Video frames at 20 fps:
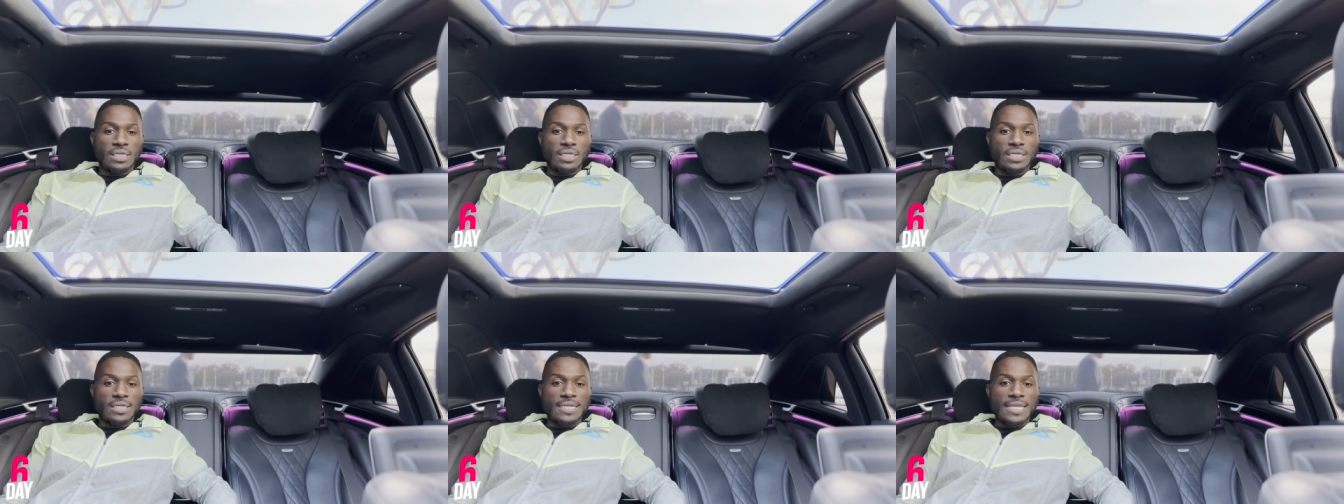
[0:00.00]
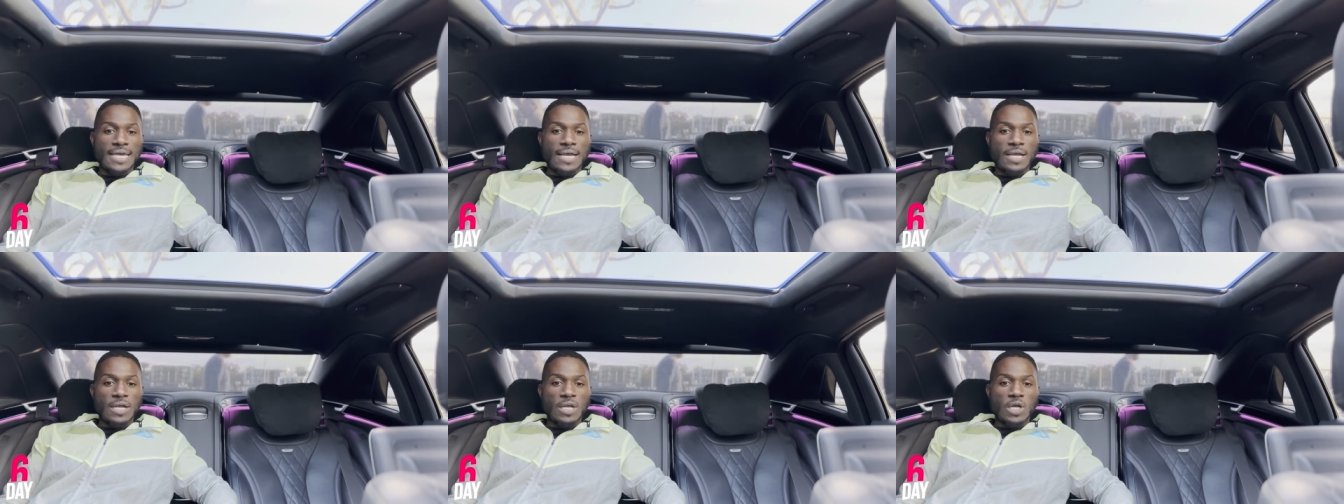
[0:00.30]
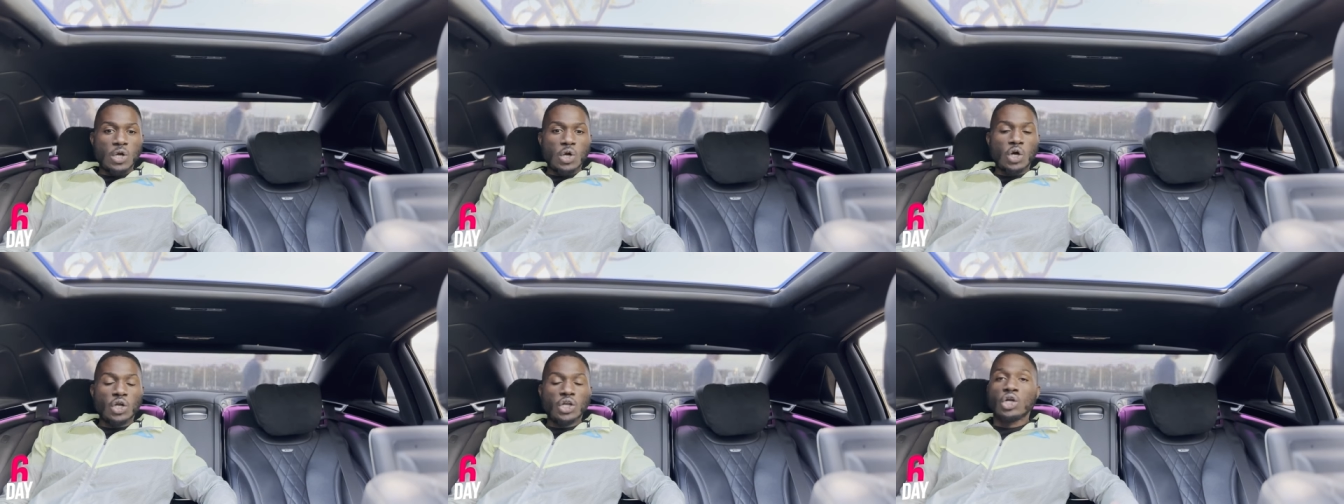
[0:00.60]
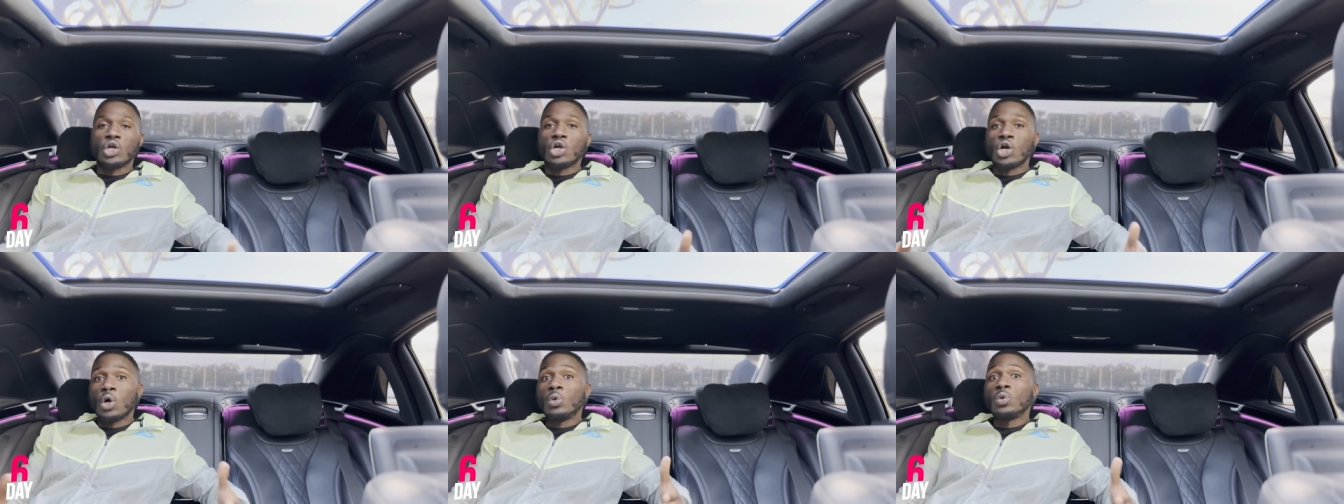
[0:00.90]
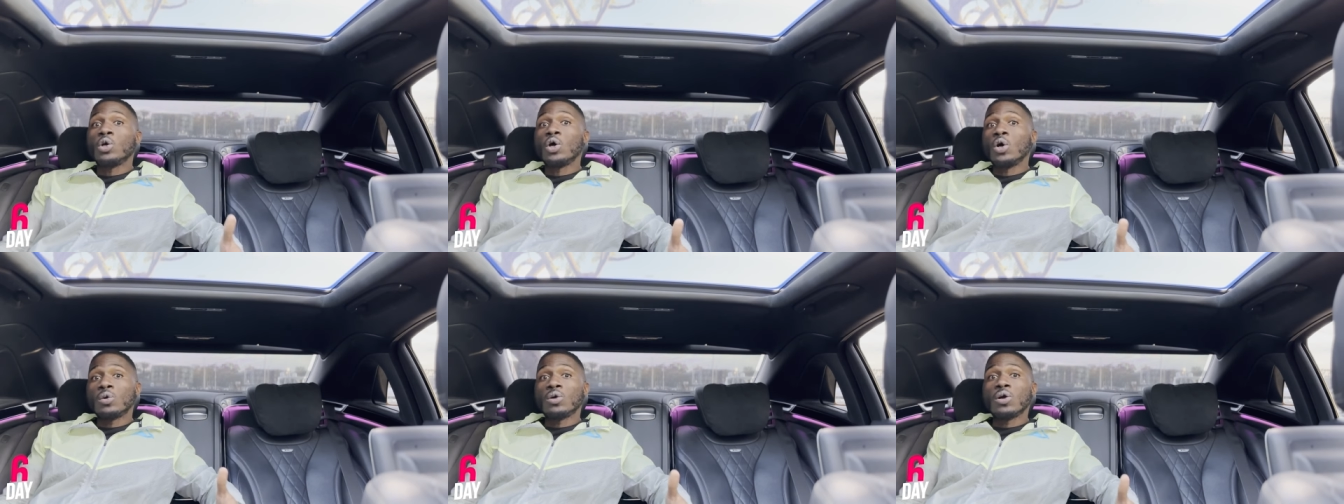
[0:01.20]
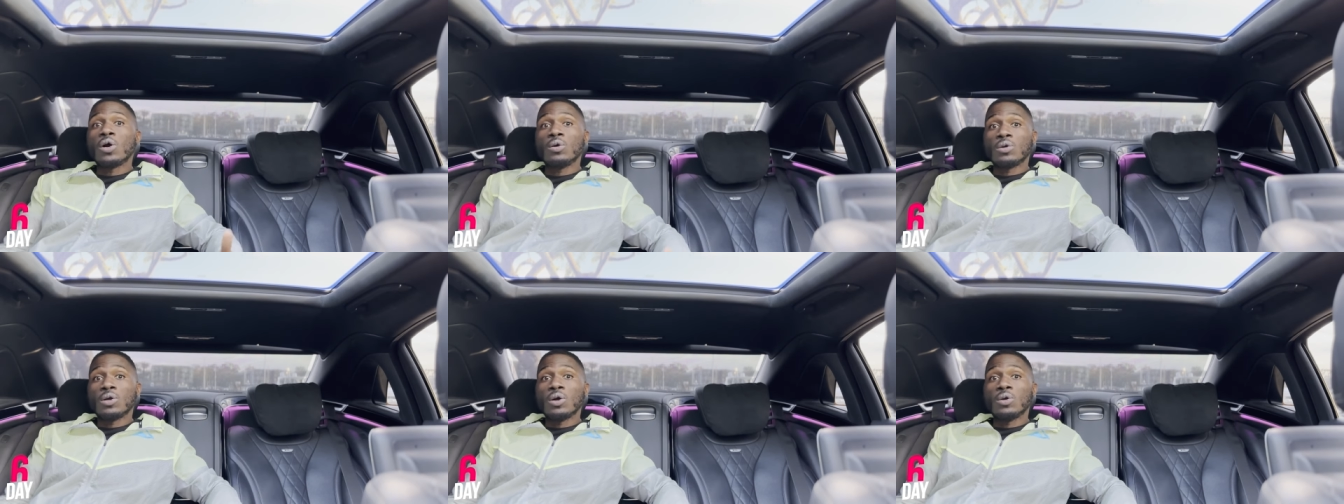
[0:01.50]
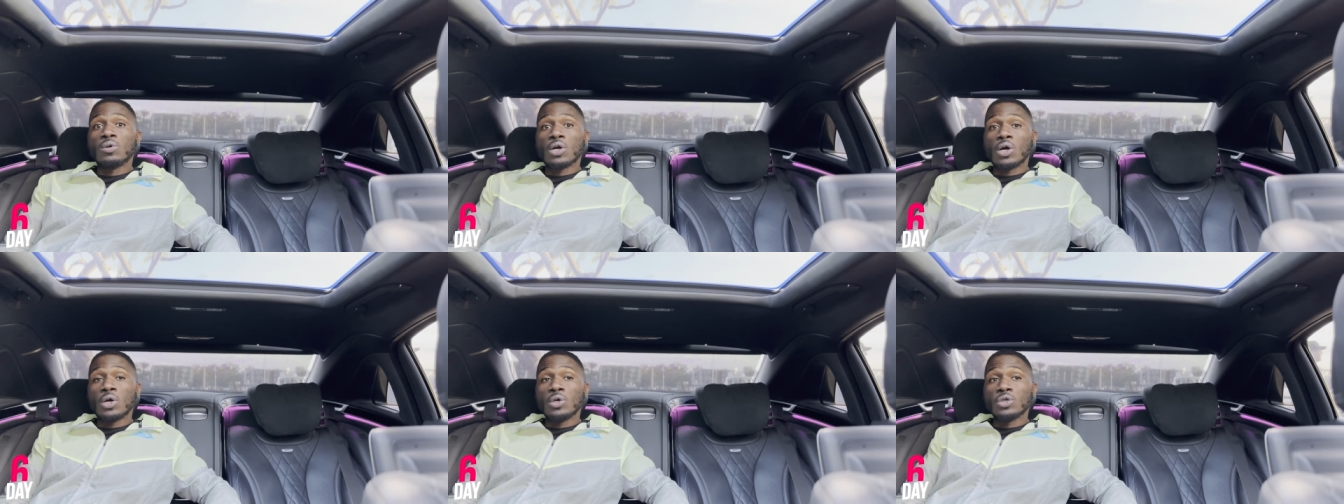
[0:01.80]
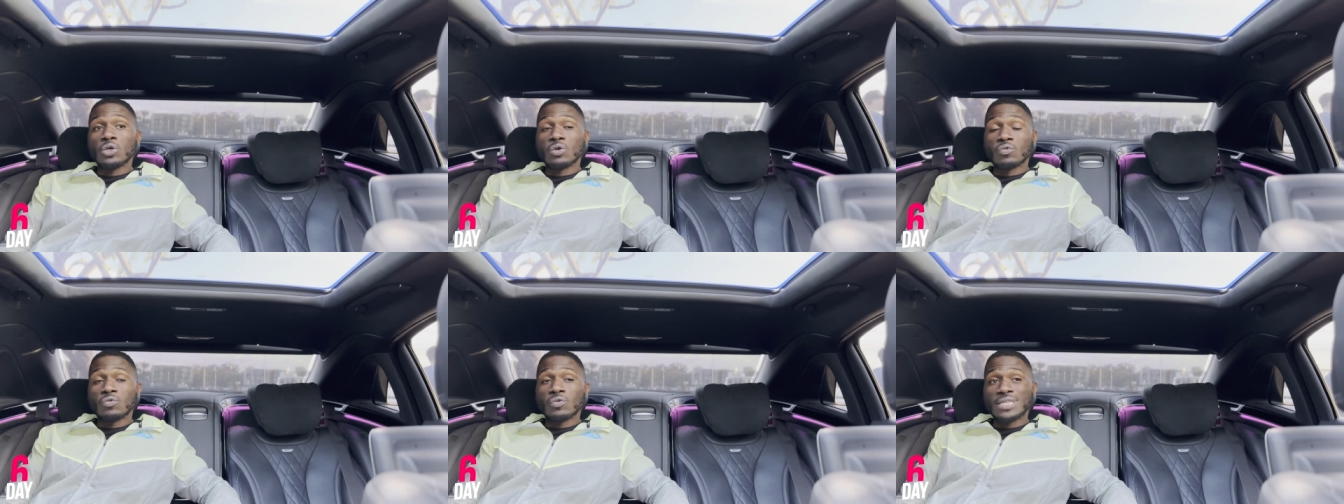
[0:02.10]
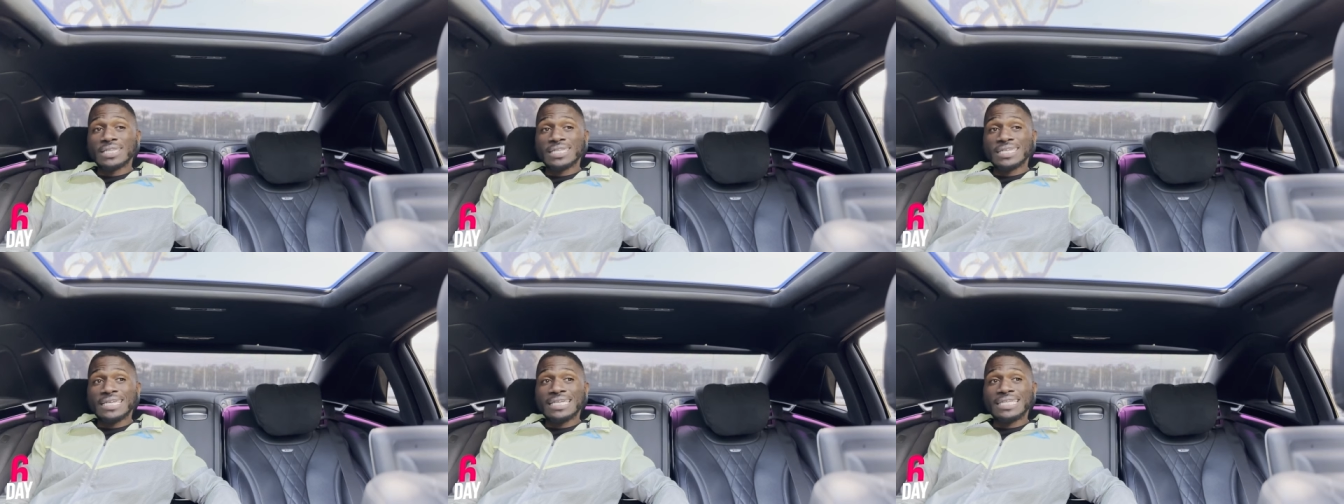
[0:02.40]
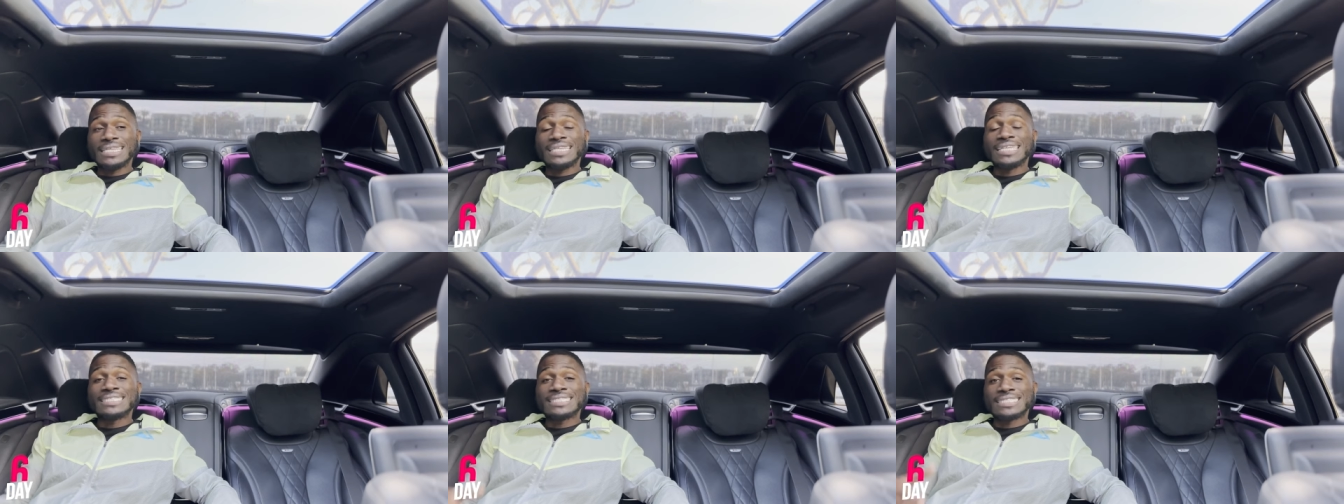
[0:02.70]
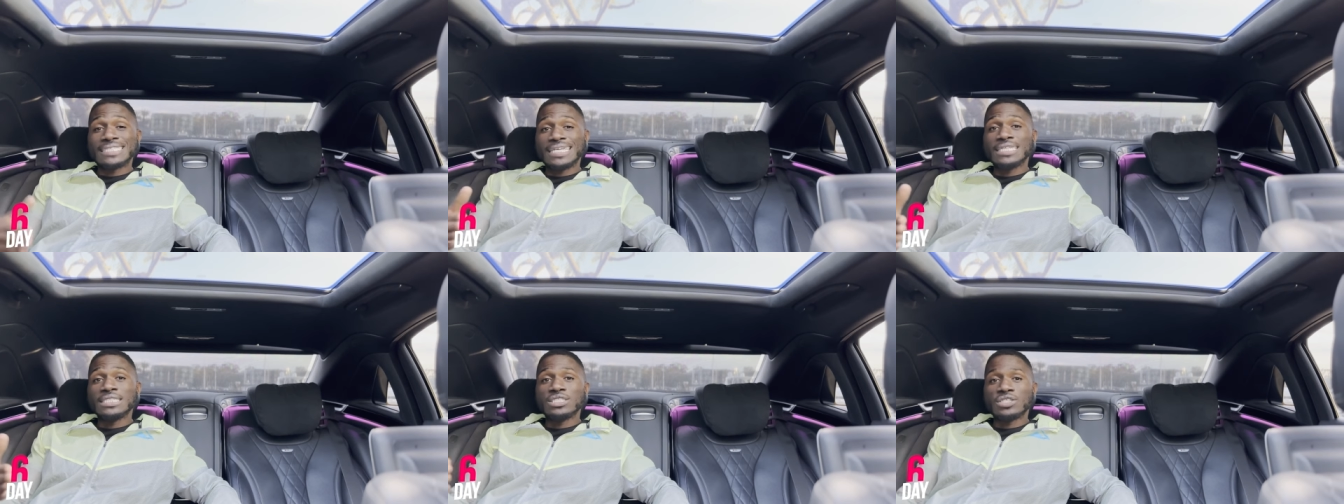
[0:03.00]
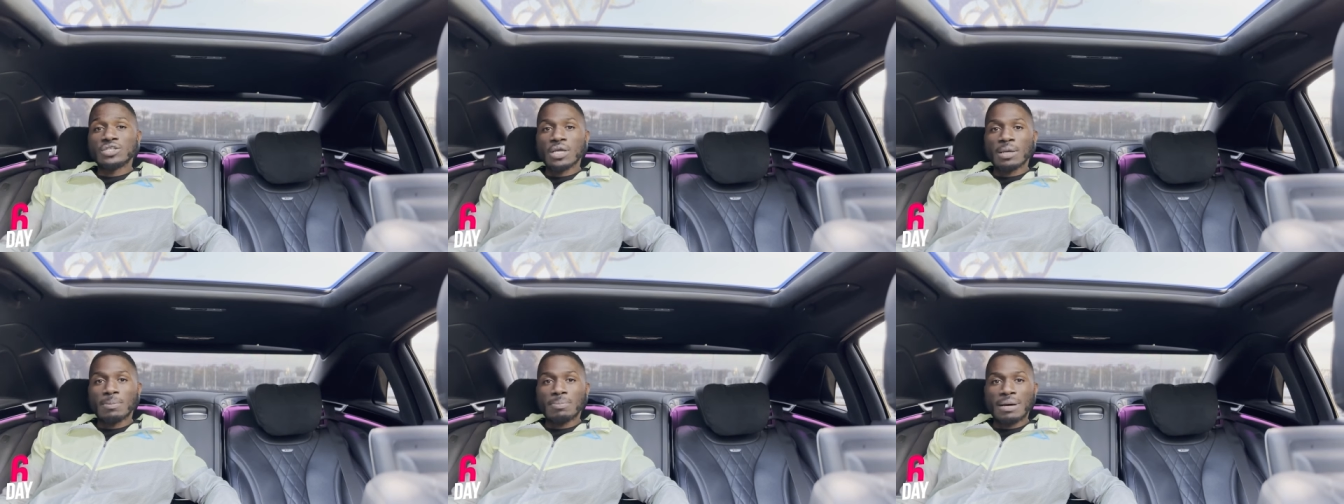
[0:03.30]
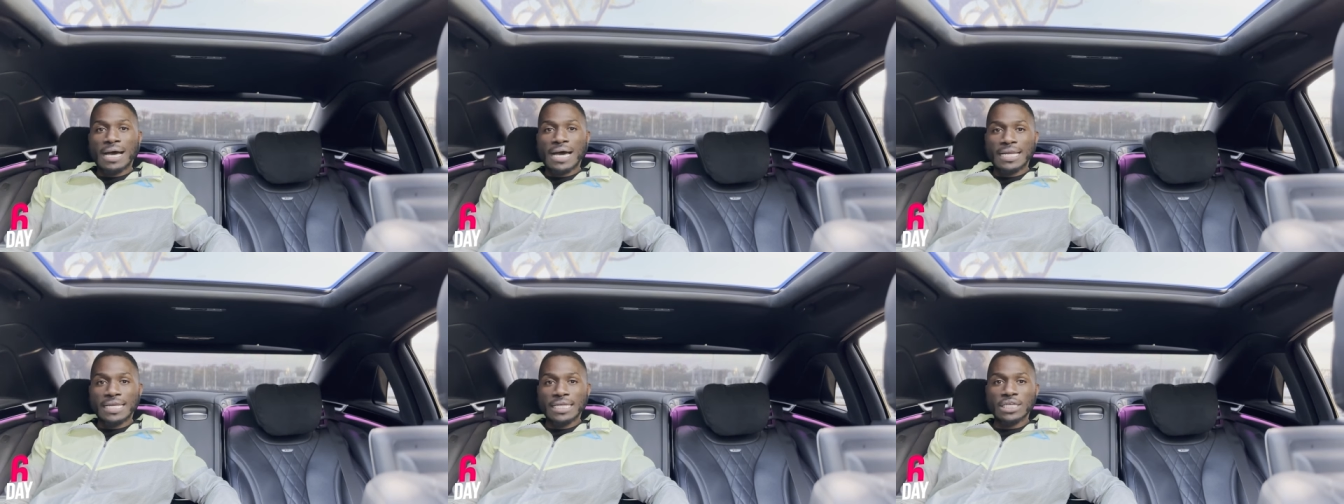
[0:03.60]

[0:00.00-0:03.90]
You're not on a go, go, go, go, go. You're really listening to your body.